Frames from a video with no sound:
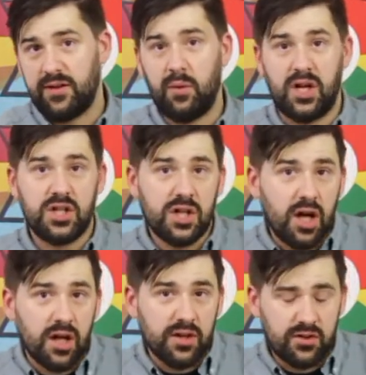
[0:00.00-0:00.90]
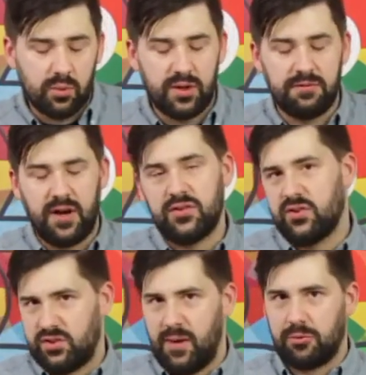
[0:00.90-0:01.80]
and when it does, we advise you
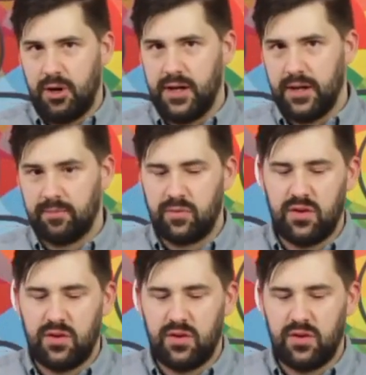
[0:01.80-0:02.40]
stop grinding.